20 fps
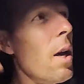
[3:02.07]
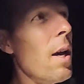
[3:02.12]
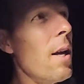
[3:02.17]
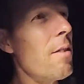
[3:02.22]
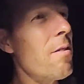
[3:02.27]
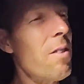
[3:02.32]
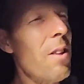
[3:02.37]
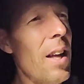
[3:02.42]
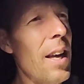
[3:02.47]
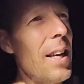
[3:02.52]

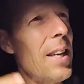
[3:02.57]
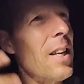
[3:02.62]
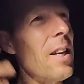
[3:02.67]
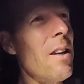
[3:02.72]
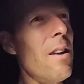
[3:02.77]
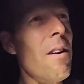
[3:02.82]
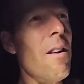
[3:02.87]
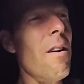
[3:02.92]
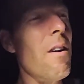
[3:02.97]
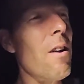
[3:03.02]
it's like
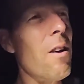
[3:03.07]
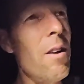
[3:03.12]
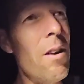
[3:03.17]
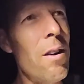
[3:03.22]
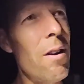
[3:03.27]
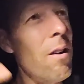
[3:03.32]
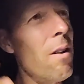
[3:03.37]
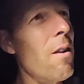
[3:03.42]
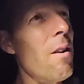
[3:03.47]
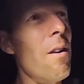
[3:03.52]

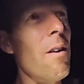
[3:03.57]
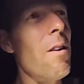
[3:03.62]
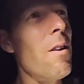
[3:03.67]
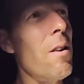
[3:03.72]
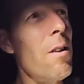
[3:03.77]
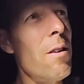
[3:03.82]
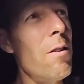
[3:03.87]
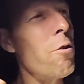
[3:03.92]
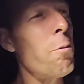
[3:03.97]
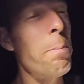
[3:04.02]

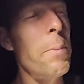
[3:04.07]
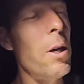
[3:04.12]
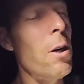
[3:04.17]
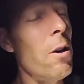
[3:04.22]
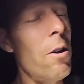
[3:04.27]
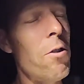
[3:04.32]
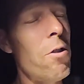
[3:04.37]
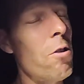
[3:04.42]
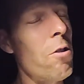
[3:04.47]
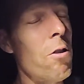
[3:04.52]

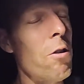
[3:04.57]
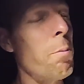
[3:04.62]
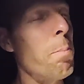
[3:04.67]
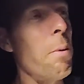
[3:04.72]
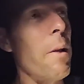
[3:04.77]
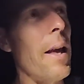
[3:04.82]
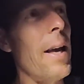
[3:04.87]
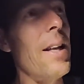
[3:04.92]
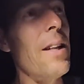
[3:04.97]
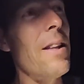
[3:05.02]
spirits are just
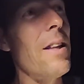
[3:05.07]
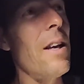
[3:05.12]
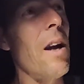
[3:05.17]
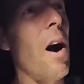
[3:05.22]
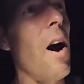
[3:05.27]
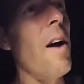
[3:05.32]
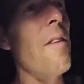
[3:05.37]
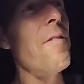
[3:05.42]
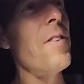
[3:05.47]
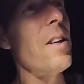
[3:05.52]
blatantly
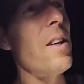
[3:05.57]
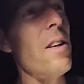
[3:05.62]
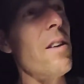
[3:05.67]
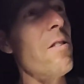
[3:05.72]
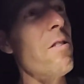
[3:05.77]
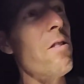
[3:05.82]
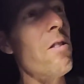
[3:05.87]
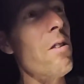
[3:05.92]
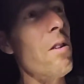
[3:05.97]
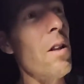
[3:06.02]

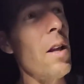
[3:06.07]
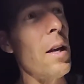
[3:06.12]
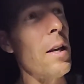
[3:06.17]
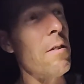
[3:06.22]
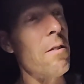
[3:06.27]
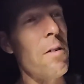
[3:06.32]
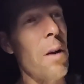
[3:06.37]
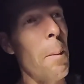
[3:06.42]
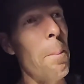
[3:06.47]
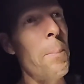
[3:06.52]
obvious.
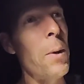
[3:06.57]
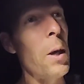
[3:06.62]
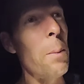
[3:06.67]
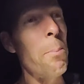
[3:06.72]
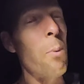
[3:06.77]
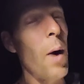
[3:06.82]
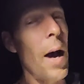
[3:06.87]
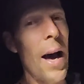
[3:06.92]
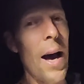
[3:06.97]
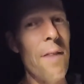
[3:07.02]
Like, some
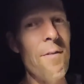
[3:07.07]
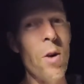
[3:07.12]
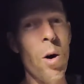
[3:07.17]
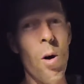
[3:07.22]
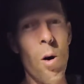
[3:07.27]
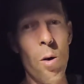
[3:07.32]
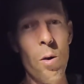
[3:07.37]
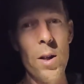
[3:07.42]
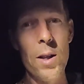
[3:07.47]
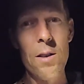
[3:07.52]
people have a
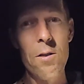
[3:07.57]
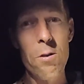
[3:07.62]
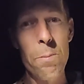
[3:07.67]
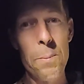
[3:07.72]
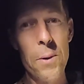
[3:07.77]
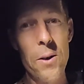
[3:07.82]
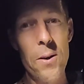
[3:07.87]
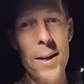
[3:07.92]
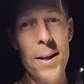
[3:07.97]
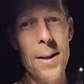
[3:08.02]
Holy
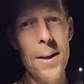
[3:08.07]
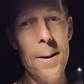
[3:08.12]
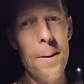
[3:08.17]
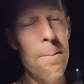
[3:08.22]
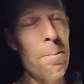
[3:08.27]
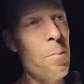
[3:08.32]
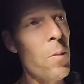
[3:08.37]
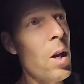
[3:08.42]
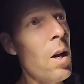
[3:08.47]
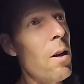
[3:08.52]
Spirit,
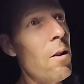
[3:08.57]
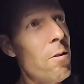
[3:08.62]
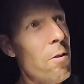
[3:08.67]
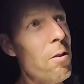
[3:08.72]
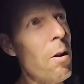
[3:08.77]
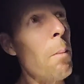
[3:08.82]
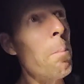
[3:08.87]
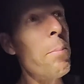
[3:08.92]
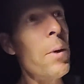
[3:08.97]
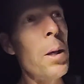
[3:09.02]

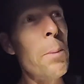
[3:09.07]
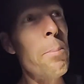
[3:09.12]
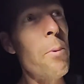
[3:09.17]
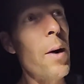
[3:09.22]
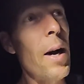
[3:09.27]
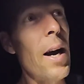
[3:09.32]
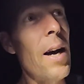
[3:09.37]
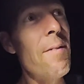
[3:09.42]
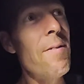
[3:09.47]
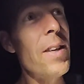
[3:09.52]
some
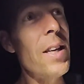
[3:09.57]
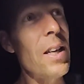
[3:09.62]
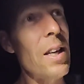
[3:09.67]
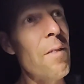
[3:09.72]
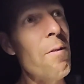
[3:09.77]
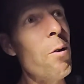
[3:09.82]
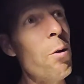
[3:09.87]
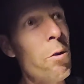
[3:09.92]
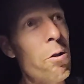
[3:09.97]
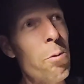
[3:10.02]
people have
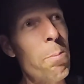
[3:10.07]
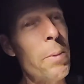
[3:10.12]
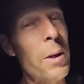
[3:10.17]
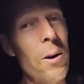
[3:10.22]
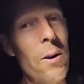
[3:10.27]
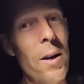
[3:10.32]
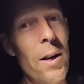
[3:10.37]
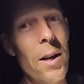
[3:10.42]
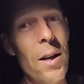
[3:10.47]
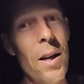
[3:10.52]
evil
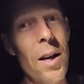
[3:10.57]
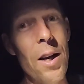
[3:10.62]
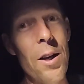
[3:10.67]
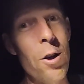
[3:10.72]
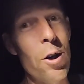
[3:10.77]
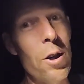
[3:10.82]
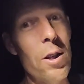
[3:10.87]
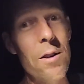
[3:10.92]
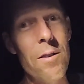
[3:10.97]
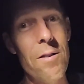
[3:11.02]
spirit,
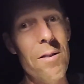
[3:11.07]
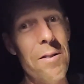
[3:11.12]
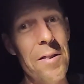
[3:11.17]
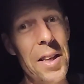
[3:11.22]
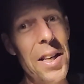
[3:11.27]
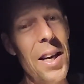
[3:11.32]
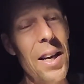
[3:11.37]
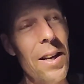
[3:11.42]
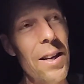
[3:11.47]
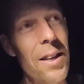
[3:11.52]
and you could
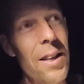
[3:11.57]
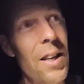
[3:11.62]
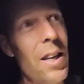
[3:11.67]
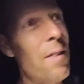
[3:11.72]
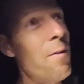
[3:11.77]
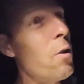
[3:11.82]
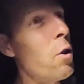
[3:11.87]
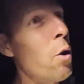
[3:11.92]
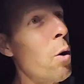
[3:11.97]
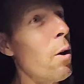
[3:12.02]
see it,
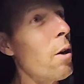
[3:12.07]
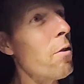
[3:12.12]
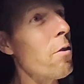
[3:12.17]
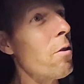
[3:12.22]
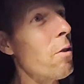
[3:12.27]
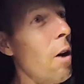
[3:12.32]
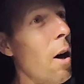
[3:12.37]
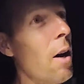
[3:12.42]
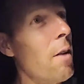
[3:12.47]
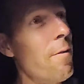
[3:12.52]
even though
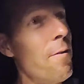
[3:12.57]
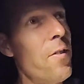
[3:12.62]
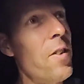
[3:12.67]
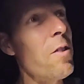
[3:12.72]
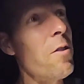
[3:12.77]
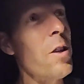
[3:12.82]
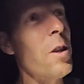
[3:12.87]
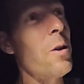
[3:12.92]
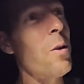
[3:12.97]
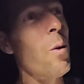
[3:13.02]
it's non
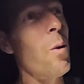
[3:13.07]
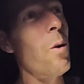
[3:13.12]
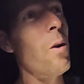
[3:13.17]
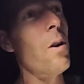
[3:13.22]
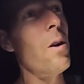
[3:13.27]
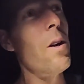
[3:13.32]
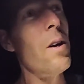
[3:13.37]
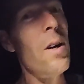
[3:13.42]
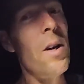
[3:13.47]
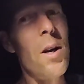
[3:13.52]
physical.
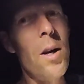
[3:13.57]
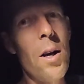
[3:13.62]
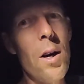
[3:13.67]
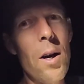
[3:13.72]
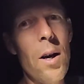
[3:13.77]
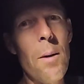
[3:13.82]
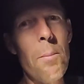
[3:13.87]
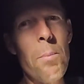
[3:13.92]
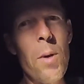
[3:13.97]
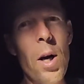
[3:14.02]

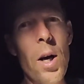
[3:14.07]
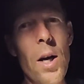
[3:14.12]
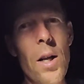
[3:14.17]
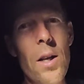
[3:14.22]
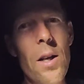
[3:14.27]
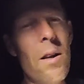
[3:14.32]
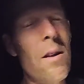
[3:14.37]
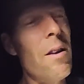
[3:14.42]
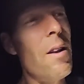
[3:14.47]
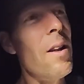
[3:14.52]

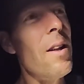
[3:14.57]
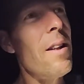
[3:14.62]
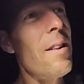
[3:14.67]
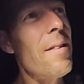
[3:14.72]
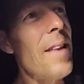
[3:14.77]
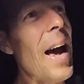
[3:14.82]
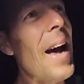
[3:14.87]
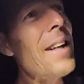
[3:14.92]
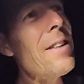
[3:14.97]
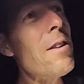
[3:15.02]
But
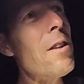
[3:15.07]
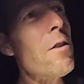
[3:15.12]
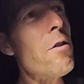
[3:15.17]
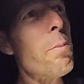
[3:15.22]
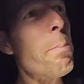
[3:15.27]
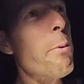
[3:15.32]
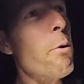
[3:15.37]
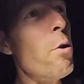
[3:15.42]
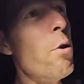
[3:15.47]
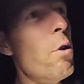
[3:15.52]
that
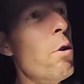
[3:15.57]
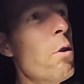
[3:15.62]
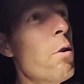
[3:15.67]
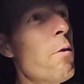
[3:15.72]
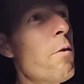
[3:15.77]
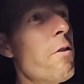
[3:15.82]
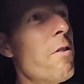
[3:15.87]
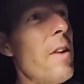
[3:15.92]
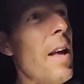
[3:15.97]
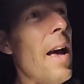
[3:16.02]

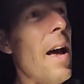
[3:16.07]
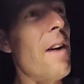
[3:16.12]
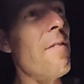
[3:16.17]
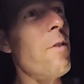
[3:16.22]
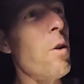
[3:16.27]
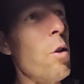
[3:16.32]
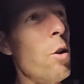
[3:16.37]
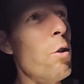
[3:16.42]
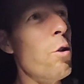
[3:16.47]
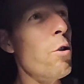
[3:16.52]
disproves
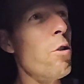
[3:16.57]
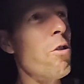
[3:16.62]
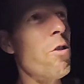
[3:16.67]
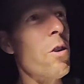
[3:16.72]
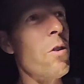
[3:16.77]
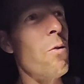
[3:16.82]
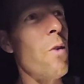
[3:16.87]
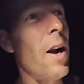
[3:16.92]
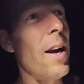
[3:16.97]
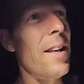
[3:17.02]

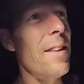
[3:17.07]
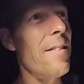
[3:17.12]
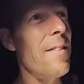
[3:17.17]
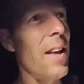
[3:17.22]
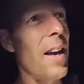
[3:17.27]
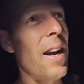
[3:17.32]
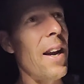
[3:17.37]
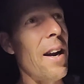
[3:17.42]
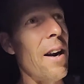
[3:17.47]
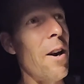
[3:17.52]
evolution right
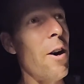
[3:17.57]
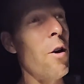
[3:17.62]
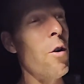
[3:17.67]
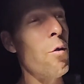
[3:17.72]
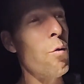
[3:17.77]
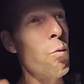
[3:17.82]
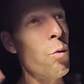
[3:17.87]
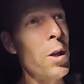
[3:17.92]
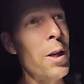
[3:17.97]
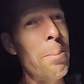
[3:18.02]
there.
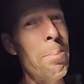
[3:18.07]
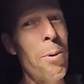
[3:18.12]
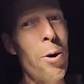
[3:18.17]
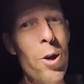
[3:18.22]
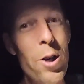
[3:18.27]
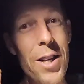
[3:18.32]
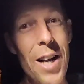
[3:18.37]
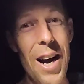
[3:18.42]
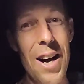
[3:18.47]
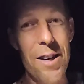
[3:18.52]

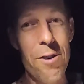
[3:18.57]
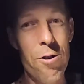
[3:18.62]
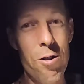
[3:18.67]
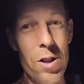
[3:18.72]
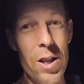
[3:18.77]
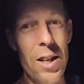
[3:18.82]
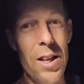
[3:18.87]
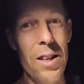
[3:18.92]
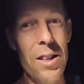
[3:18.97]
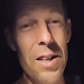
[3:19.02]

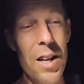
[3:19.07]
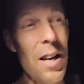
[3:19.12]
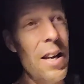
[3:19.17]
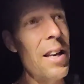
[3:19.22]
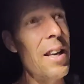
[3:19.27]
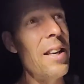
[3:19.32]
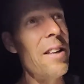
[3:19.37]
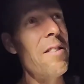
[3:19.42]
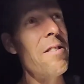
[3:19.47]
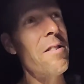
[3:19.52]
Reproduction
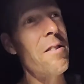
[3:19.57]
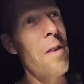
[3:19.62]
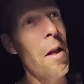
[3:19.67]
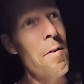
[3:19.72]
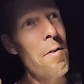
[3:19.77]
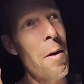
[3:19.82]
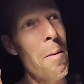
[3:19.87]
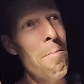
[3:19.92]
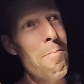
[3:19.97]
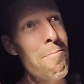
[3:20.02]
is
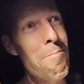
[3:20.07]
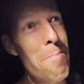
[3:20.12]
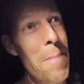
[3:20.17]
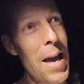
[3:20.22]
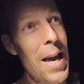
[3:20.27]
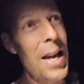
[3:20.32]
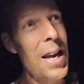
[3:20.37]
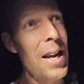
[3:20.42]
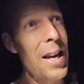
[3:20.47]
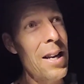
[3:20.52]
the
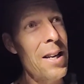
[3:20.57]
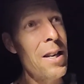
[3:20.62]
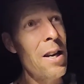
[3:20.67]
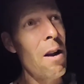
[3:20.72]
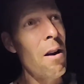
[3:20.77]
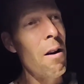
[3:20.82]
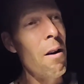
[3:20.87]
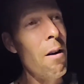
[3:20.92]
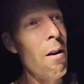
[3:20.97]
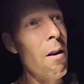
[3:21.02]
main,